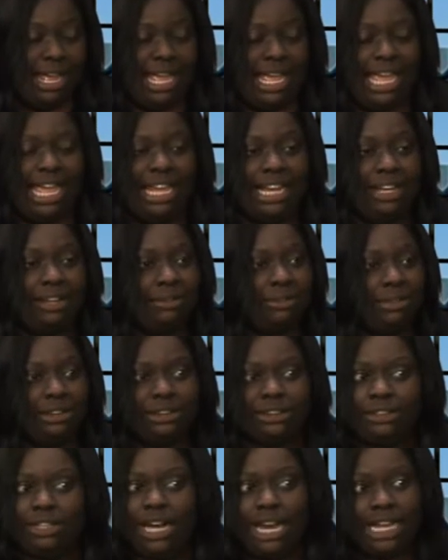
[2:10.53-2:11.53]
And it
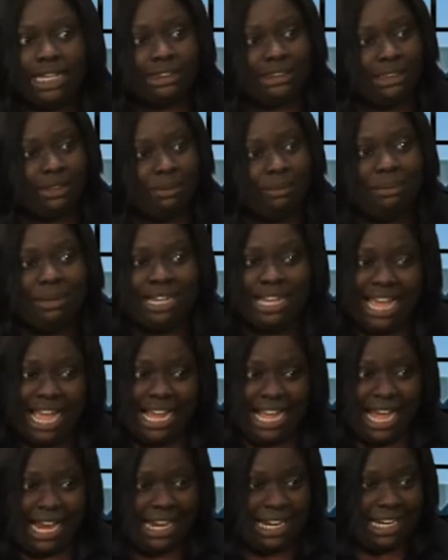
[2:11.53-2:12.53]
was crazy, but
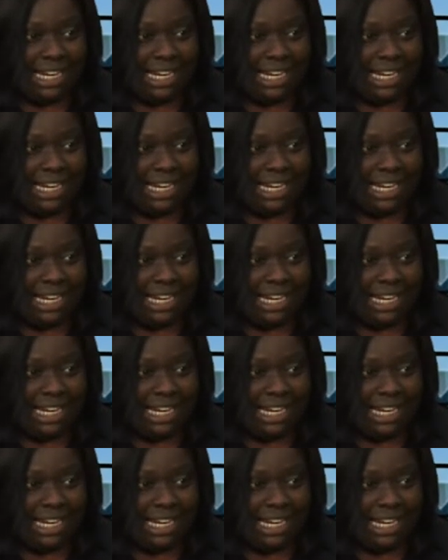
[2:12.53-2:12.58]
I got it